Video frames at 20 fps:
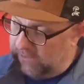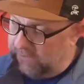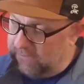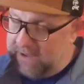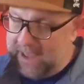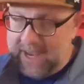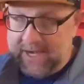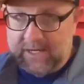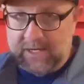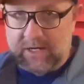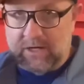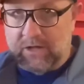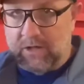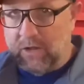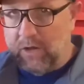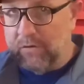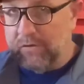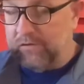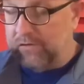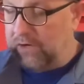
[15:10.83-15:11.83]
magnet
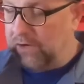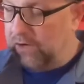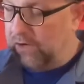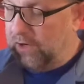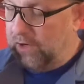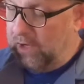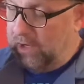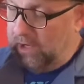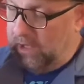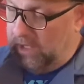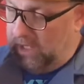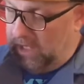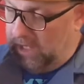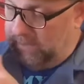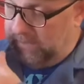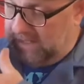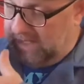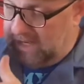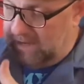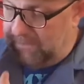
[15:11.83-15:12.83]
closer, it
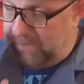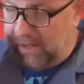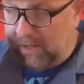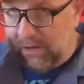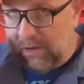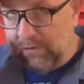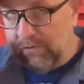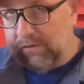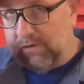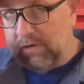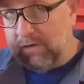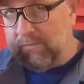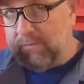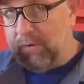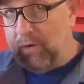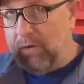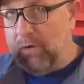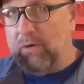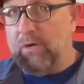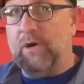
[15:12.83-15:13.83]
would keep it close to the
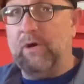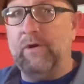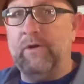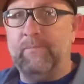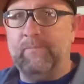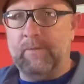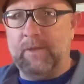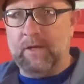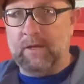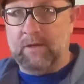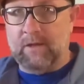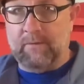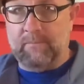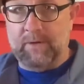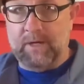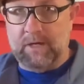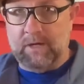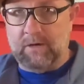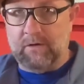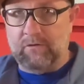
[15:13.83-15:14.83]
board and come
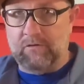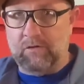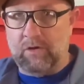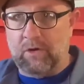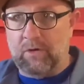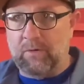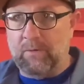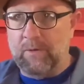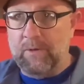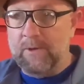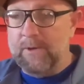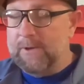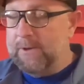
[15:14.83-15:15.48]
here. So